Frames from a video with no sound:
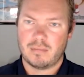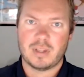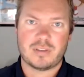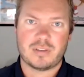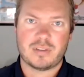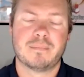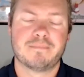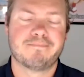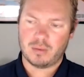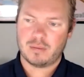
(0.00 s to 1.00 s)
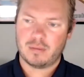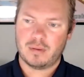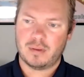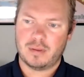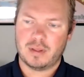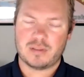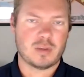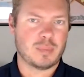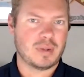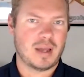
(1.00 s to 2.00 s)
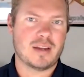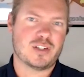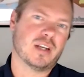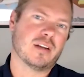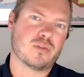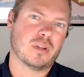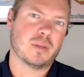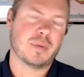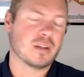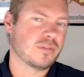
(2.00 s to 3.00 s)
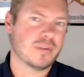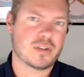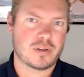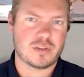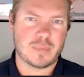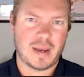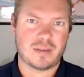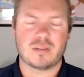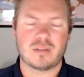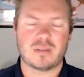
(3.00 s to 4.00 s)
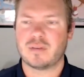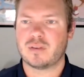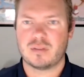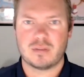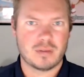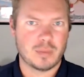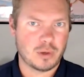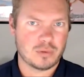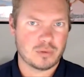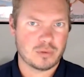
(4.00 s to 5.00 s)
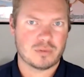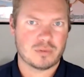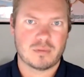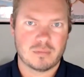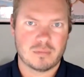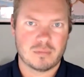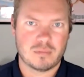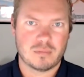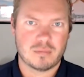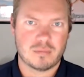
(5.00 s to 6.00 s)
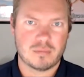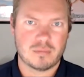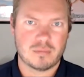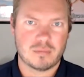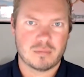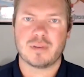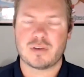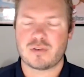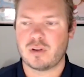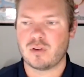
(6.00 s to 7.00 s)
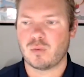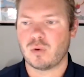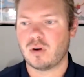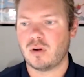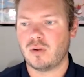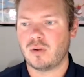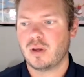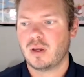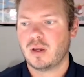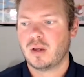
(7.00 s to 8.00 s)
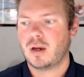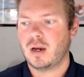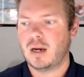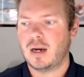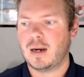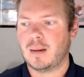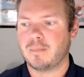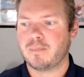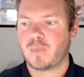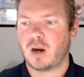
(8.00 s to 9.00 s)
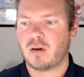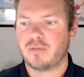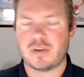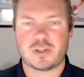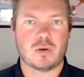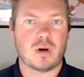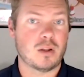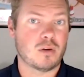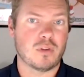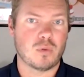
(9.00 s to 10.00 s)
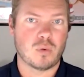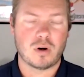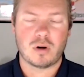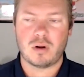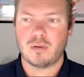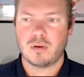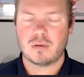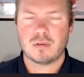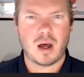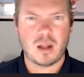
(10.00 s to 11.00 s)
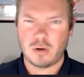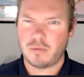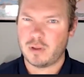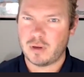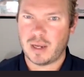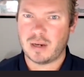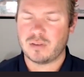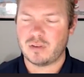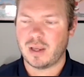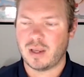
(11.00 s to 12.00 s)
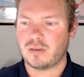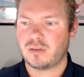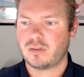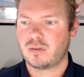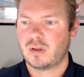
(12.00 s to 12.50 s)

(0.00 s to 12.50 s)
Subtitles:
this area. This supply chain is really big. This fishery is massive. It's the most valuable wild salmon fishery in the world. Our fish go all over the world, all over the United States.